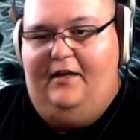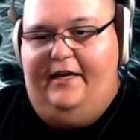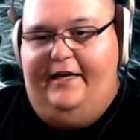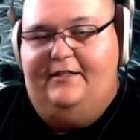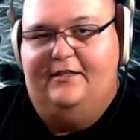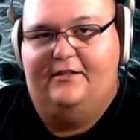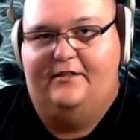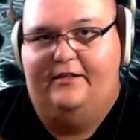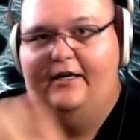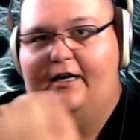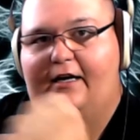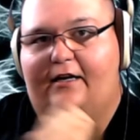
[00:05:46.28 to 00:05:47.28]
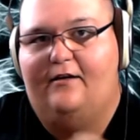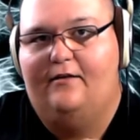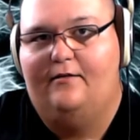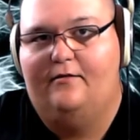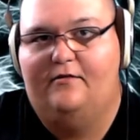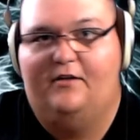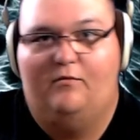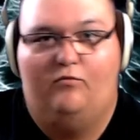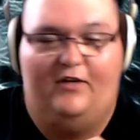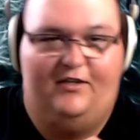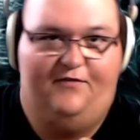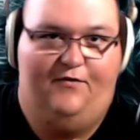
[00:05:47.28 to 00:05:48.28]
It does not
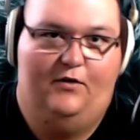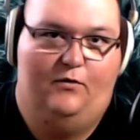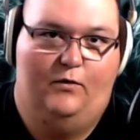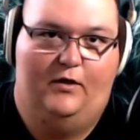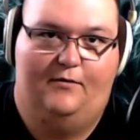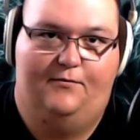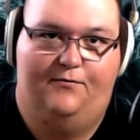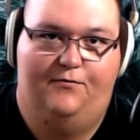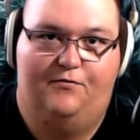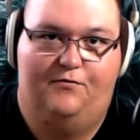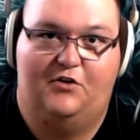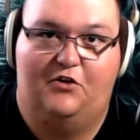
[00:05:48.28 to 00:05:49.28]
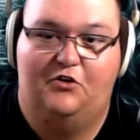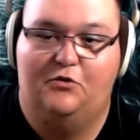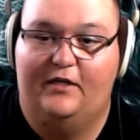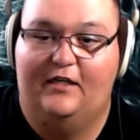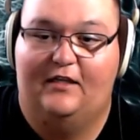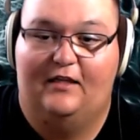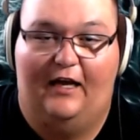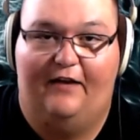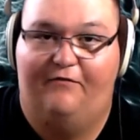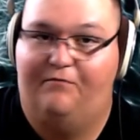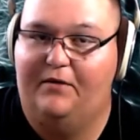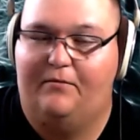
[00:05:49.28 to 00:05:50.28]
compress very well. So you need a lot
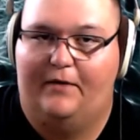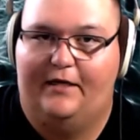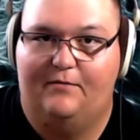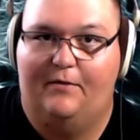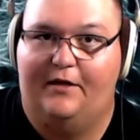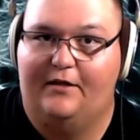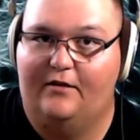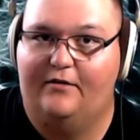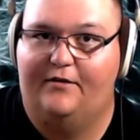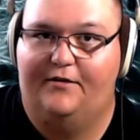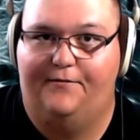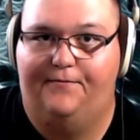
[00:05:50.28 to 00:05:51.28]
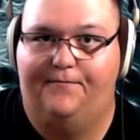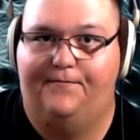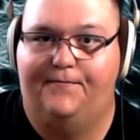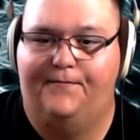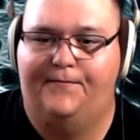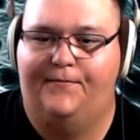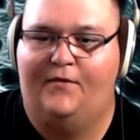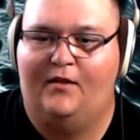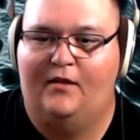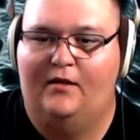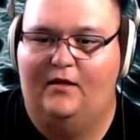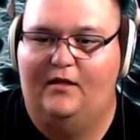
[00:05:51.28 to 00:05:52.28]
of bit rate to make it look good.
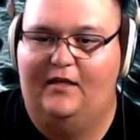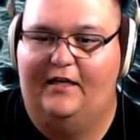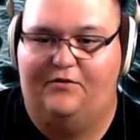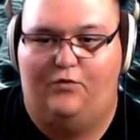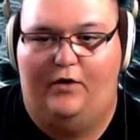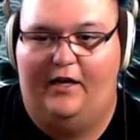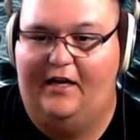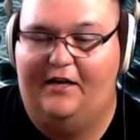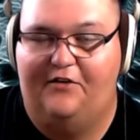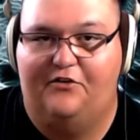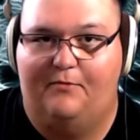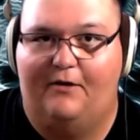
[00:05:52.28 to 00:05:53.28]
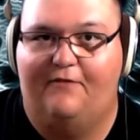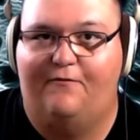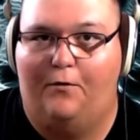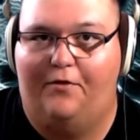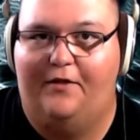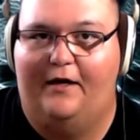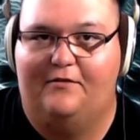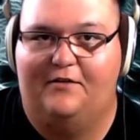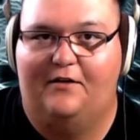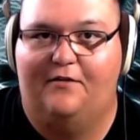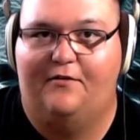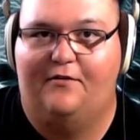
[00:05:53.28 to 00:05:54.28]
Hence why I use about
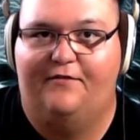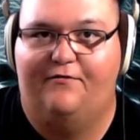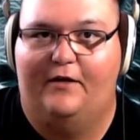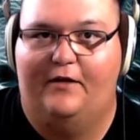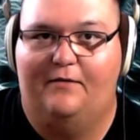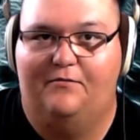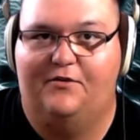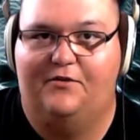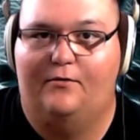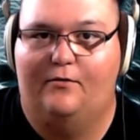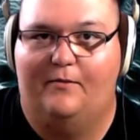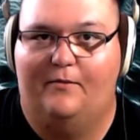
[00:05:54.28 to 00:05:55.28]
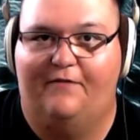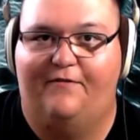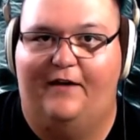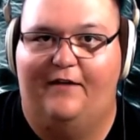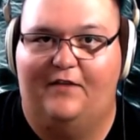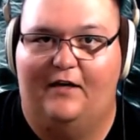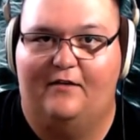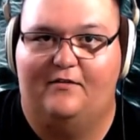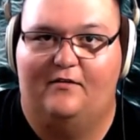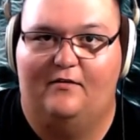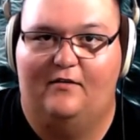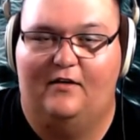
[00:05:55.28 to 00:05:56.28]
4,000 at 30 frames or about
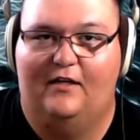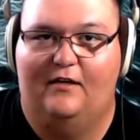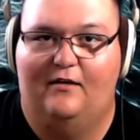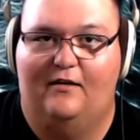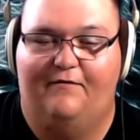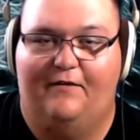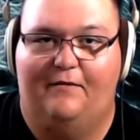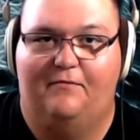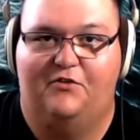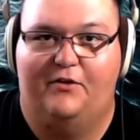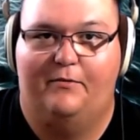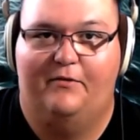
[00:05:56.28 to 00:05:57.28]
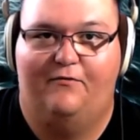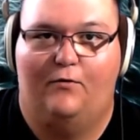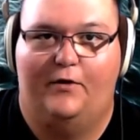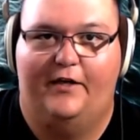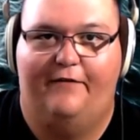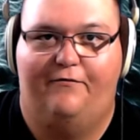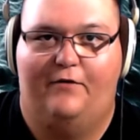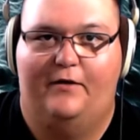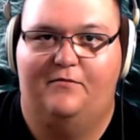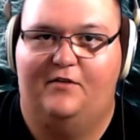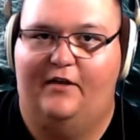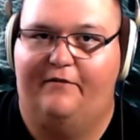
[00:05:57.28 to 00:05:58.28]
5,000 if I'm streaming at 48
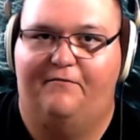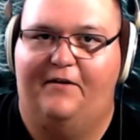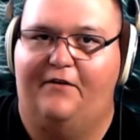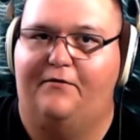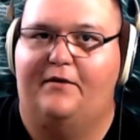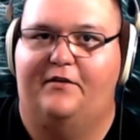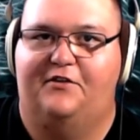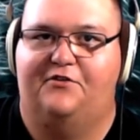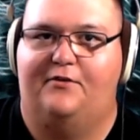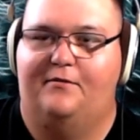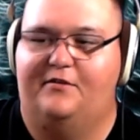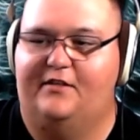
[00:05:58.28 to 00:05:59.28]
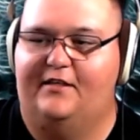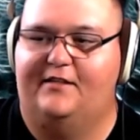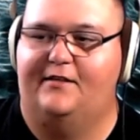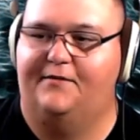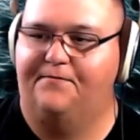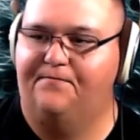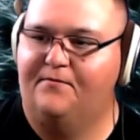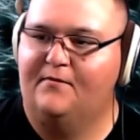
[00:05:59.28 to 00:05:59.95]
frames. I very rarely stream at 60.